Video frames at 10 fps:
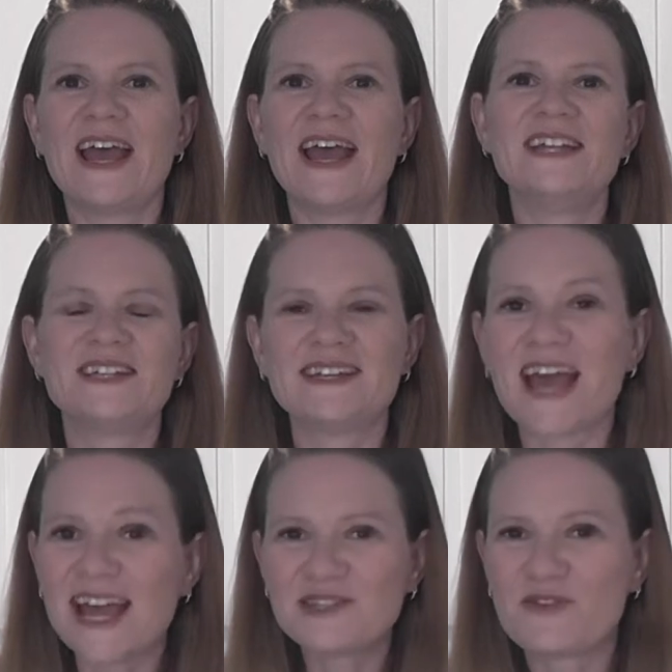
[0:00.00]
In
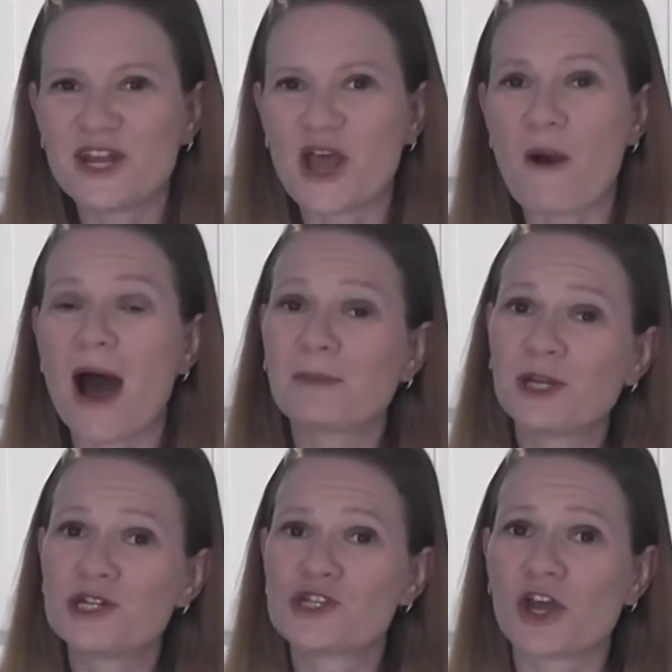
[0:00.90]
today's video, I'm
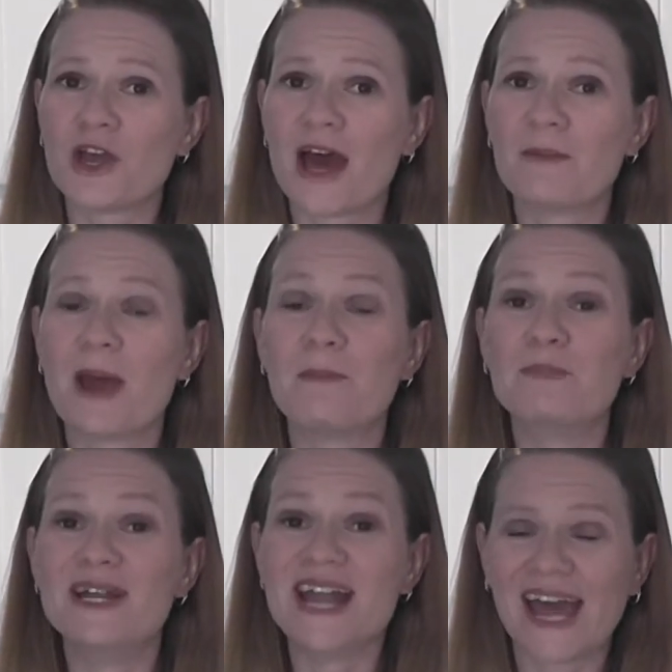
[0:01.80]
going to show you how to make
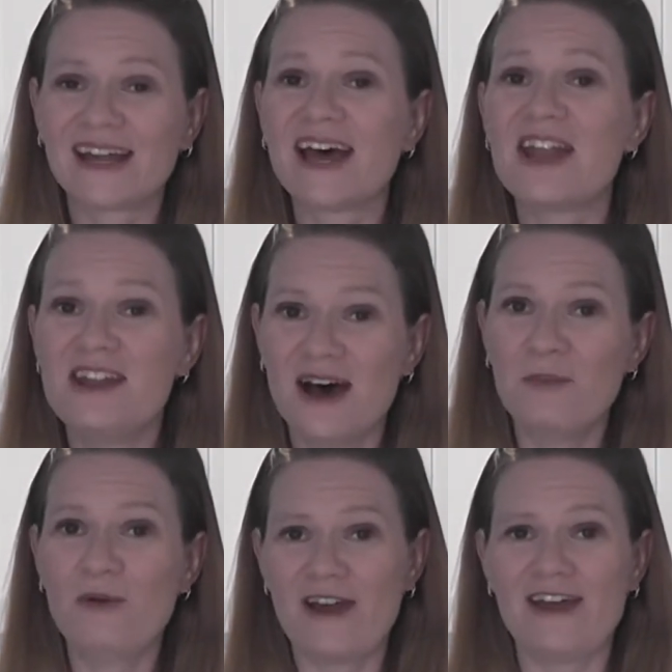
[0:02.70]
banana
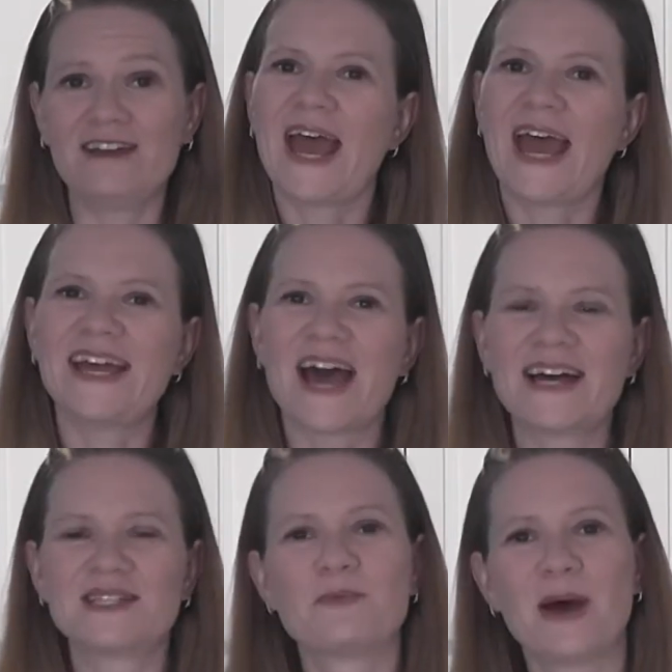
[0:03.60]
nut bread. Hey
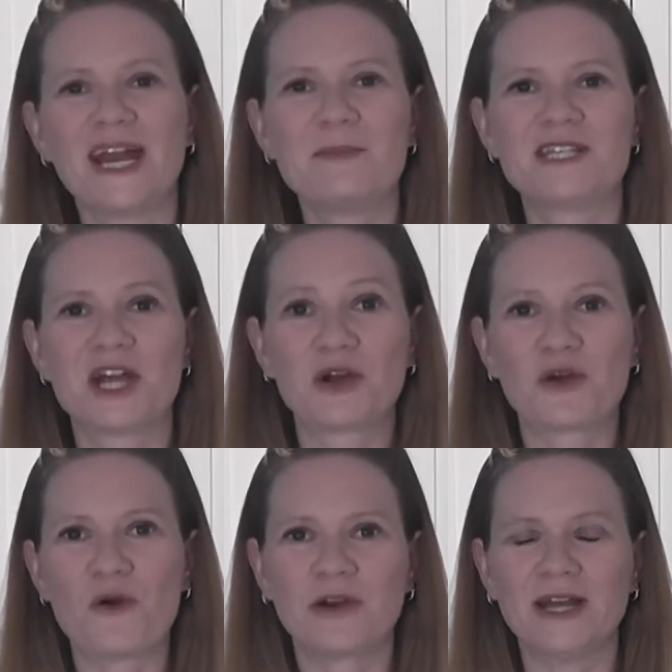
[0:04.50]
guys, my name is
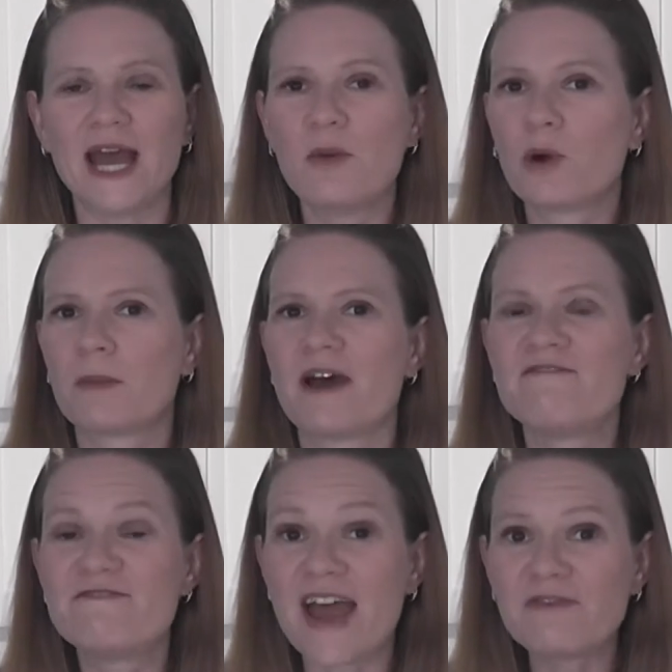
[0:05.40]
Erin Courtney, and one of my
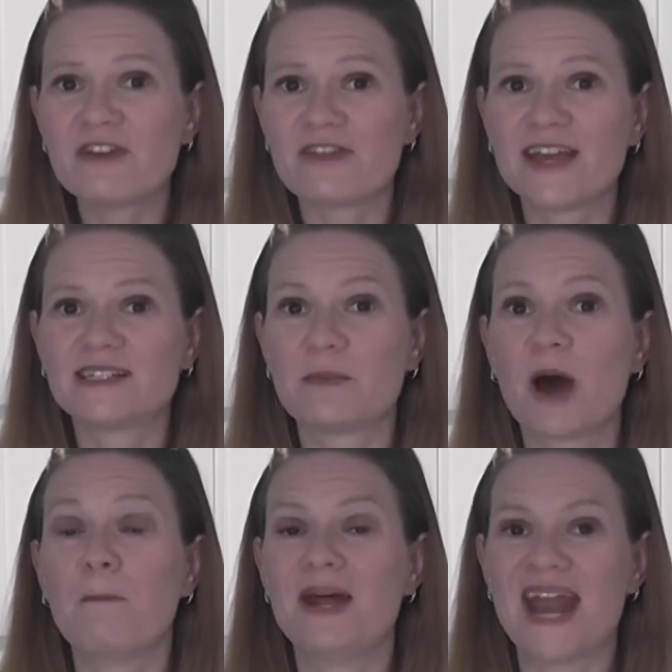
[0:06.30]
favorite things
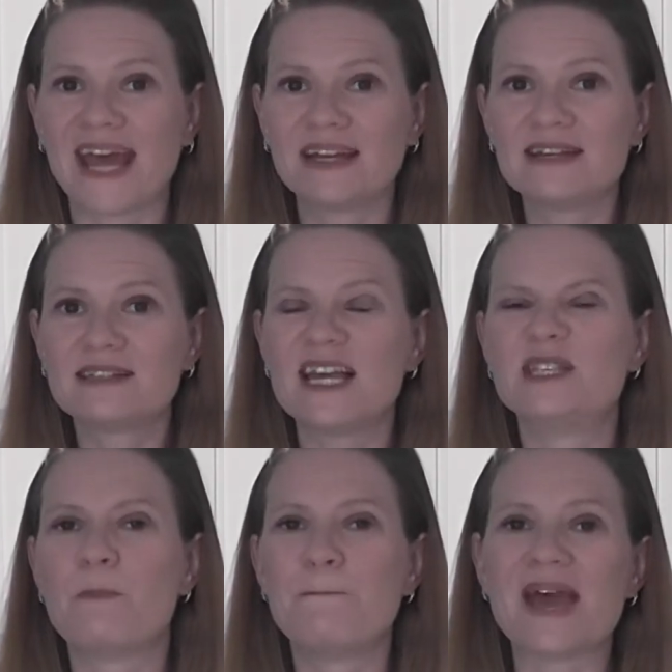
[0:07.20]
about bananas
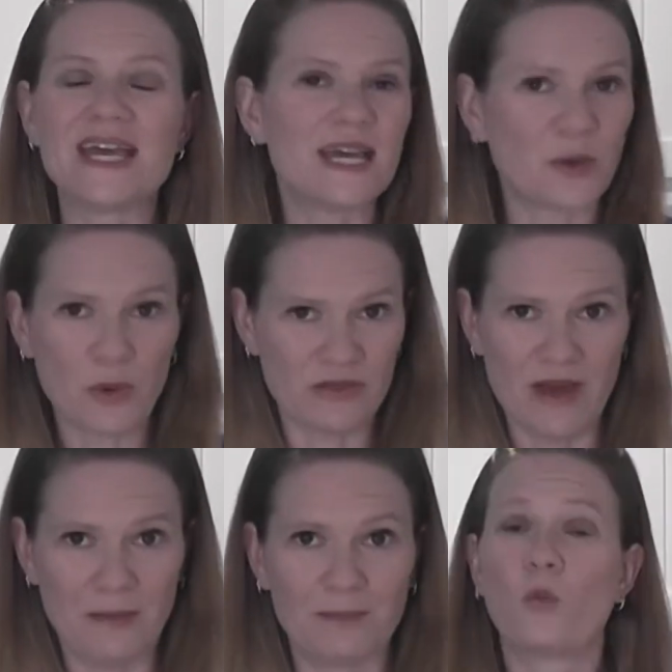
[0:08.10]
is baking with
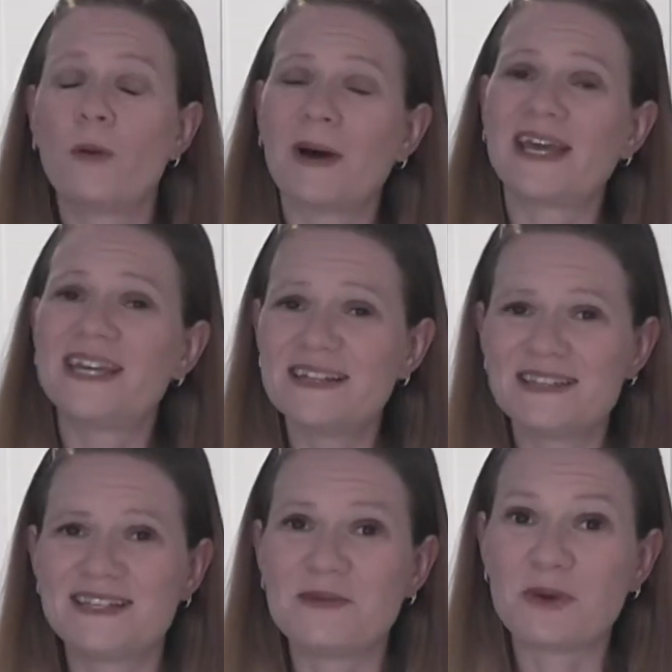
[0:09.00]
them. When my kids
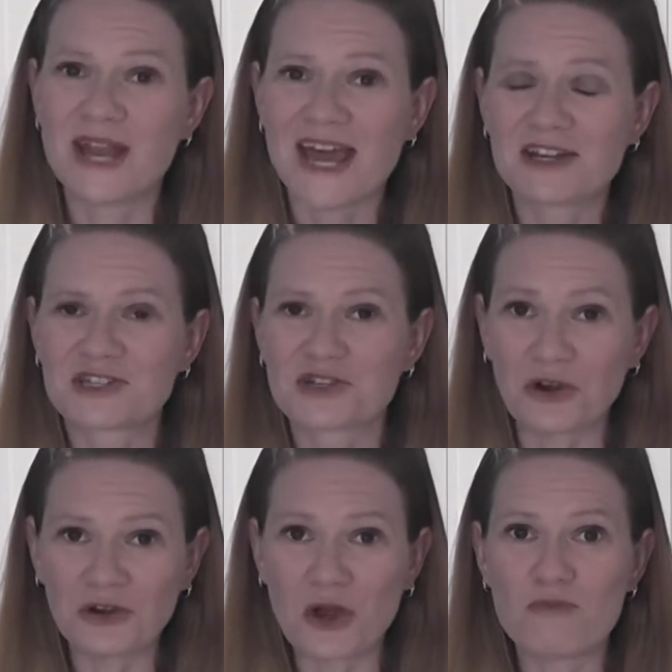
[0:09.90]
see bananas
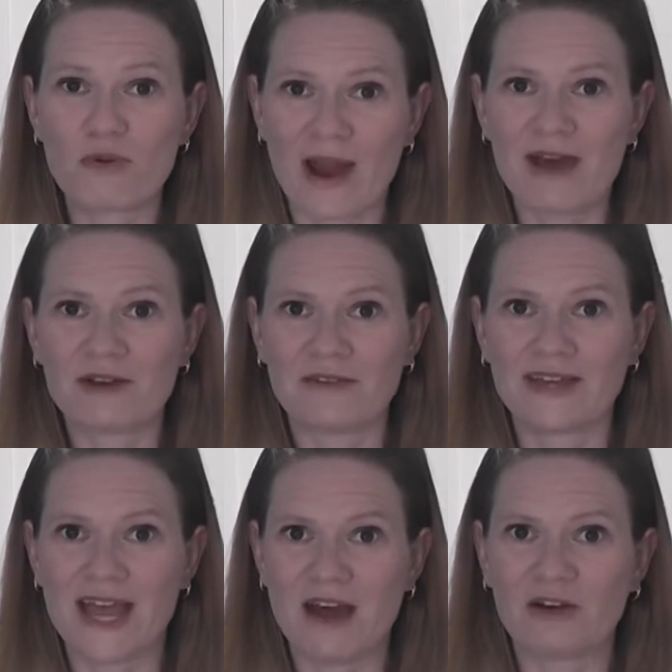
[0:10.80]
start to go brown on the
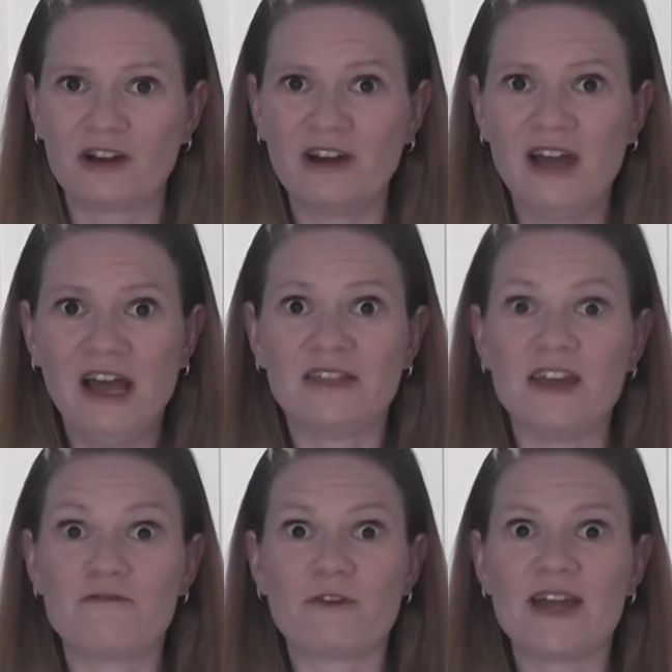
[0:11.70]
counter,
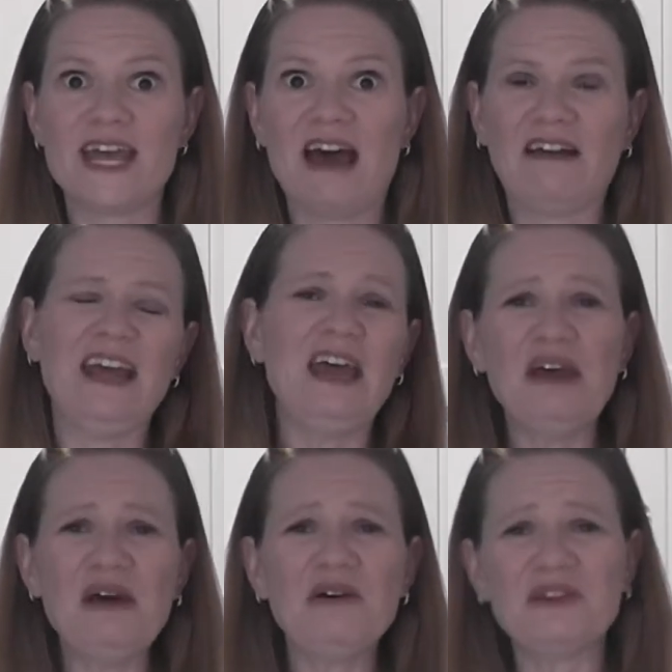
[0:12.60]
they freak out,
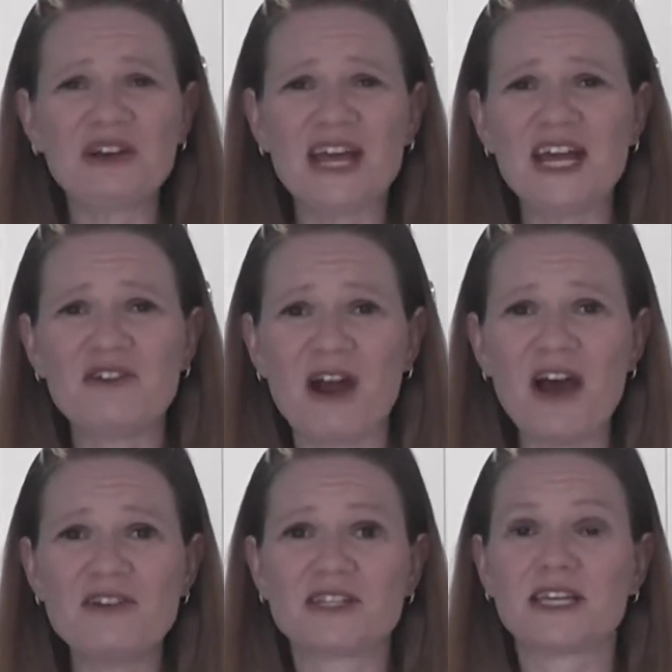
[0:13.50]
ew, they're getting
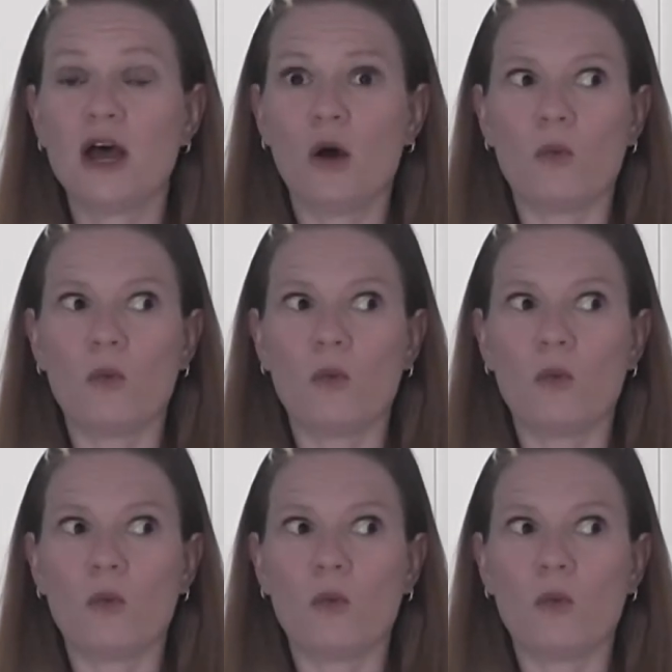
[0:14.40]
gross.